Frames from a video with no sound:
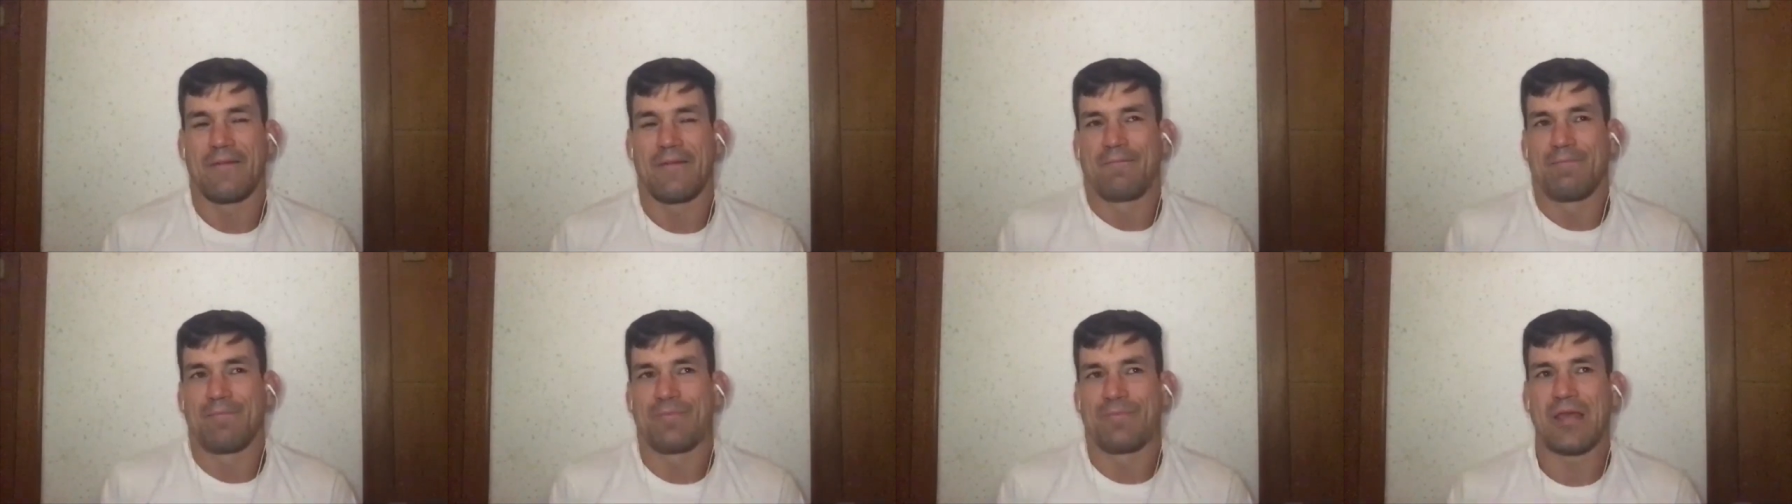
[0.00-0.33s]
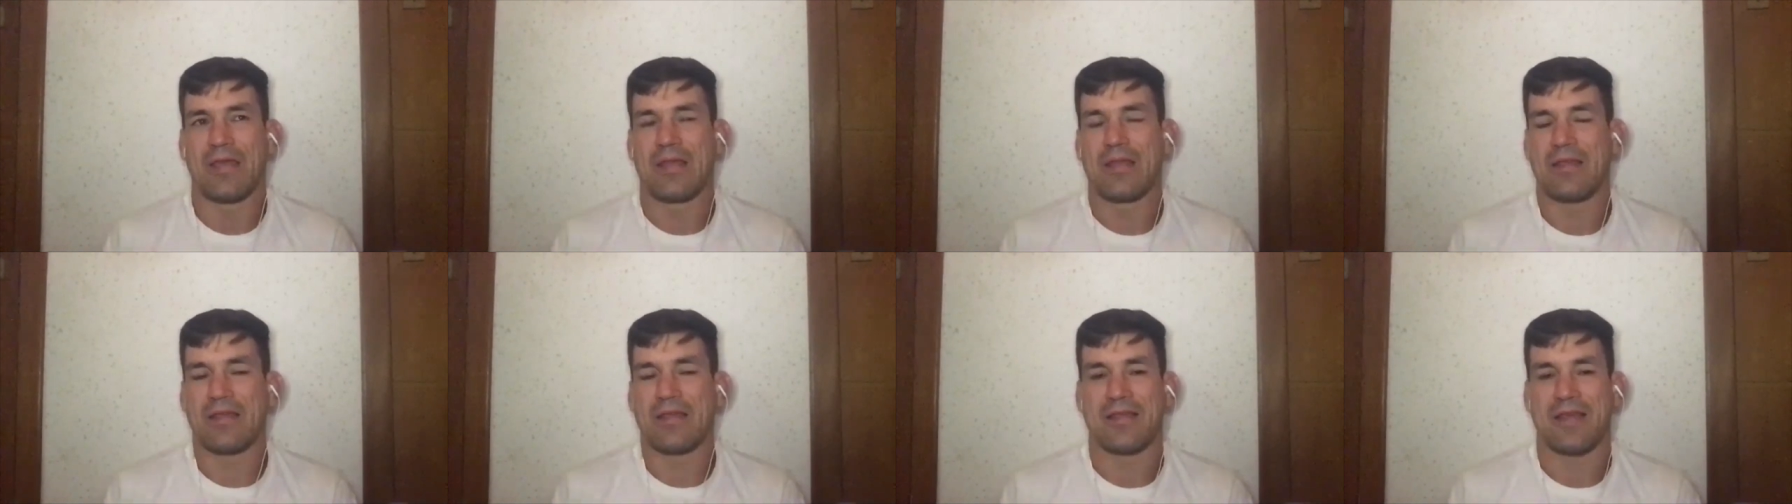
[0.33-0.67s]

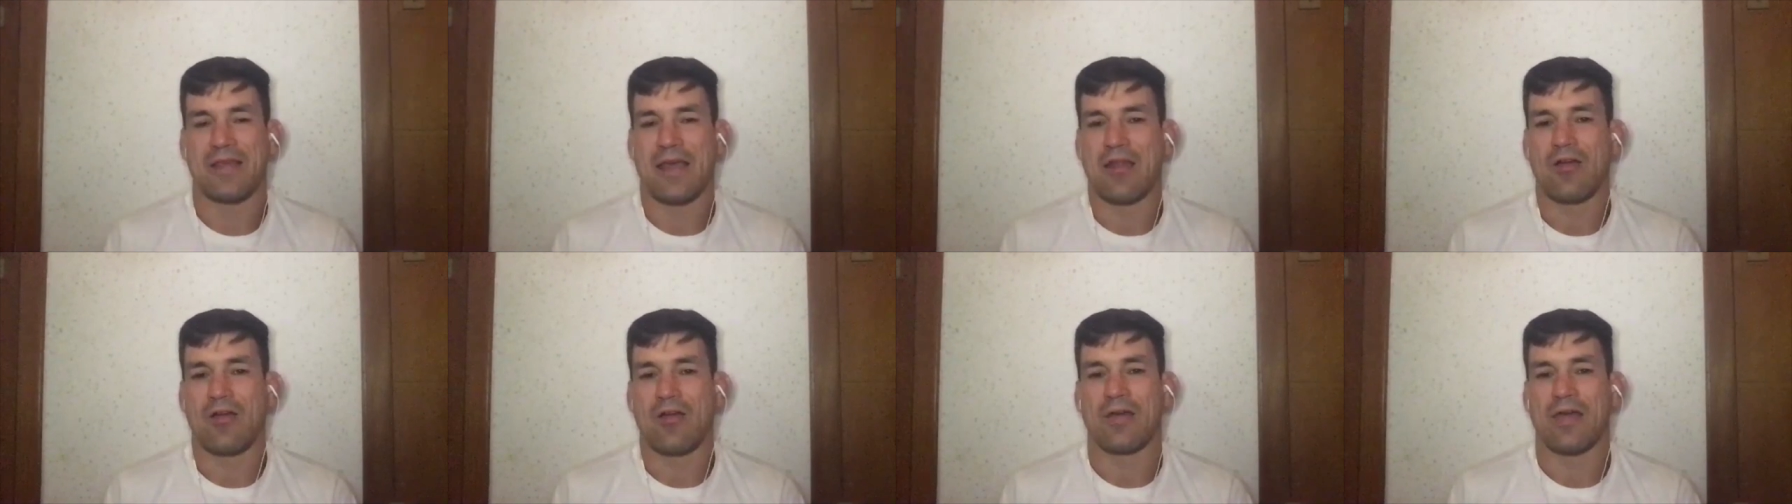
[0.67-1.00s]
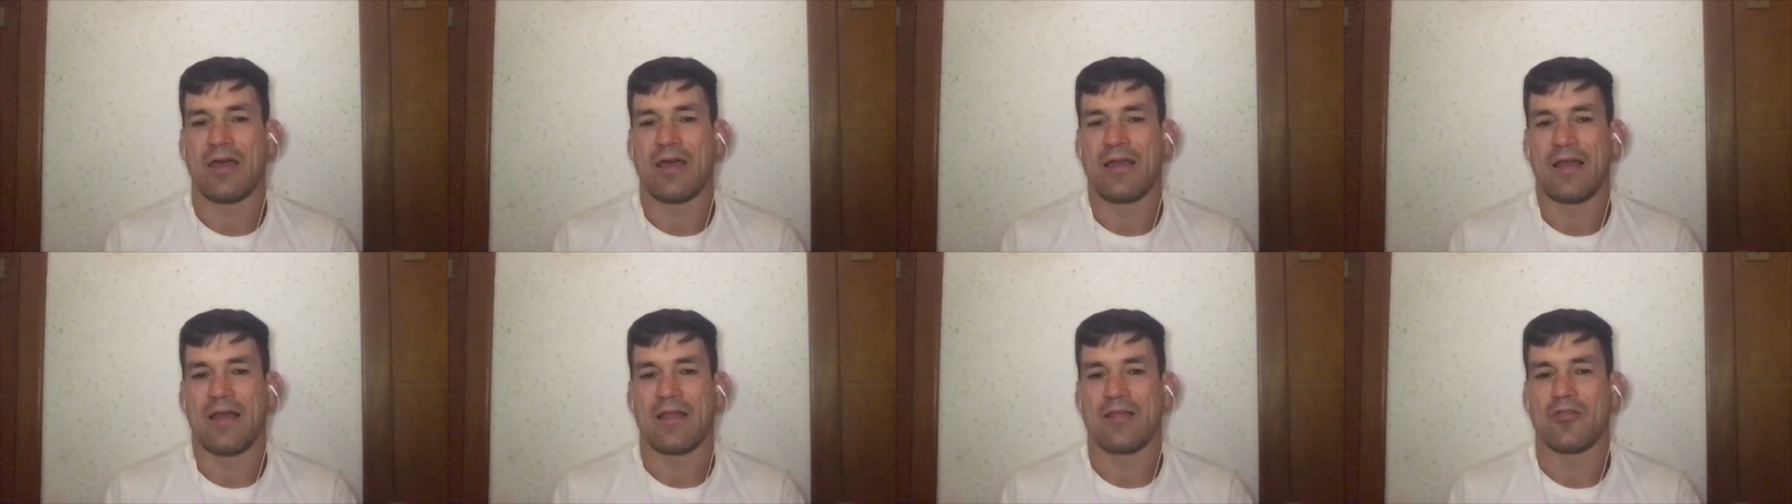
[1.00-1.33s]
he decided
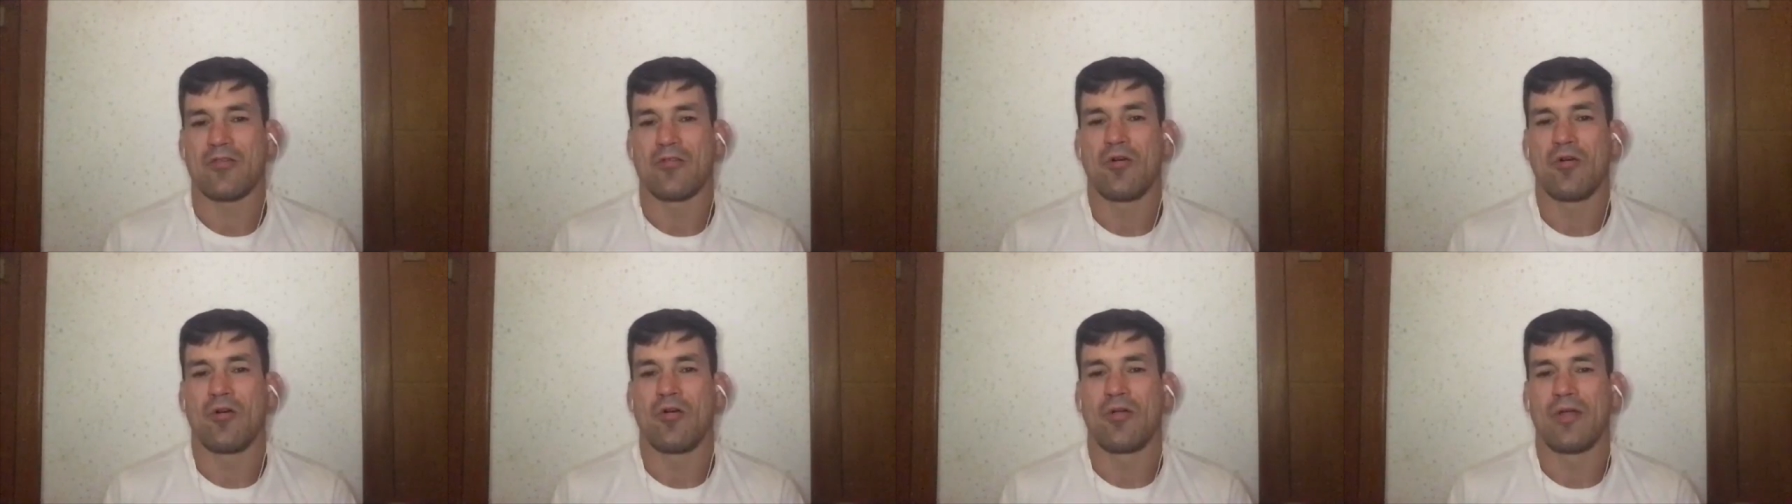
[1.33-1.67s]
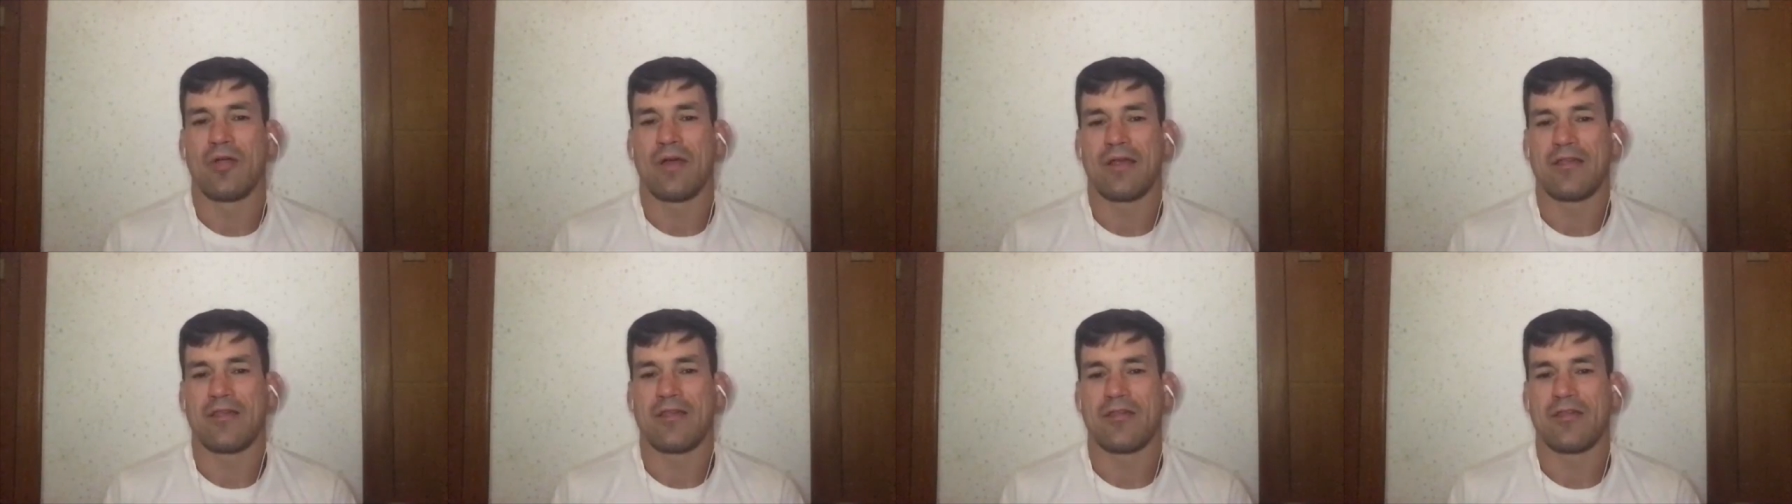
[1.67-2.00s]
okay let's go
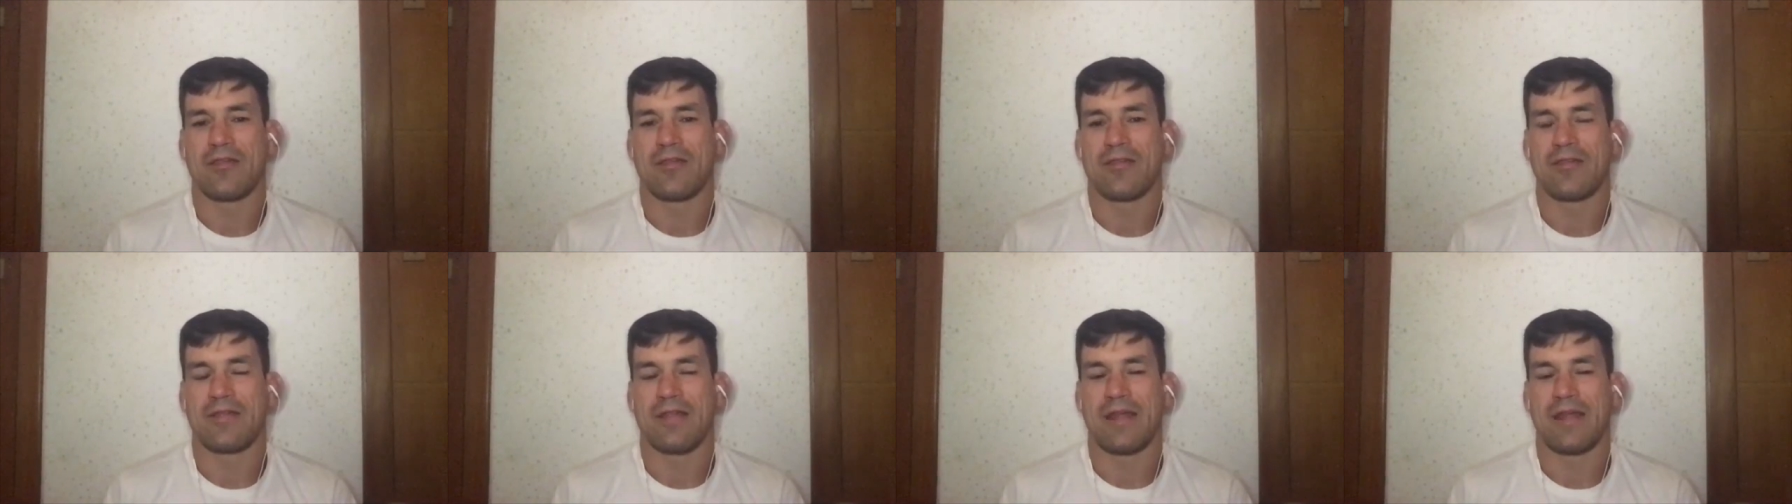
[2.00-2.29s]
let's